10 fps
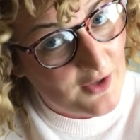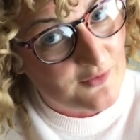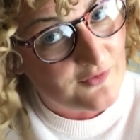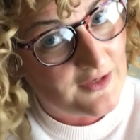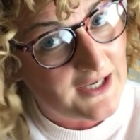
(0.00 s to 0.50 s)

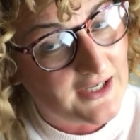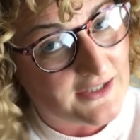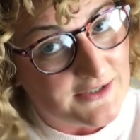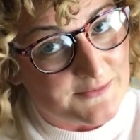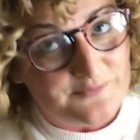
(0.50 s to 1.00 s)

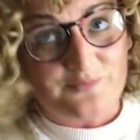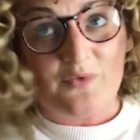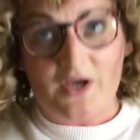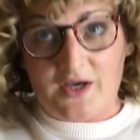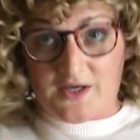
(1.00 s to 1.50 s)
hopefully
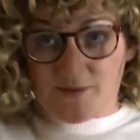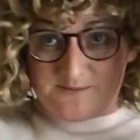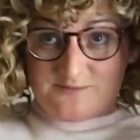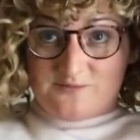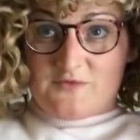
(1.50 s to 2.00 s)

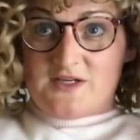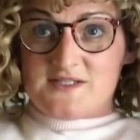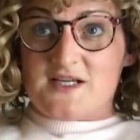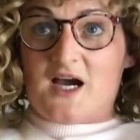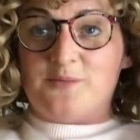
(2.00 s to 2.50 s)

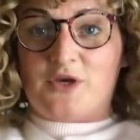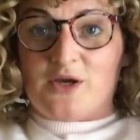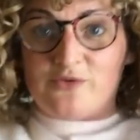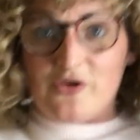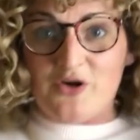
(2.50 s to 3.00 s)
as time
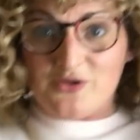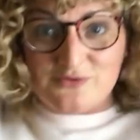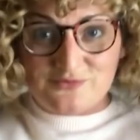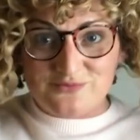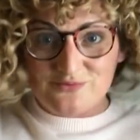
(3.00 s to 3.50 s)
goes
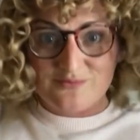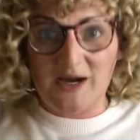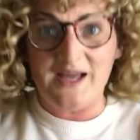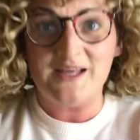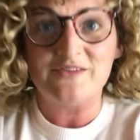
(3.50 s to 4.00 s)
on,
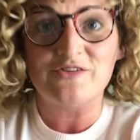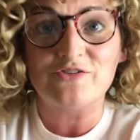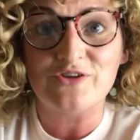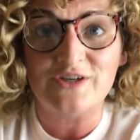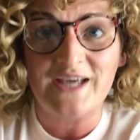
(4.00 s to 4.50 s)
my hair's
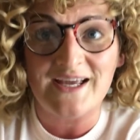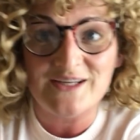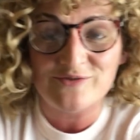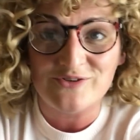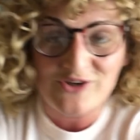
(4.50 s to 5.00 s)
just going to get
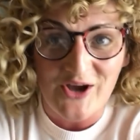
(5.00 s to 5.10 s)
even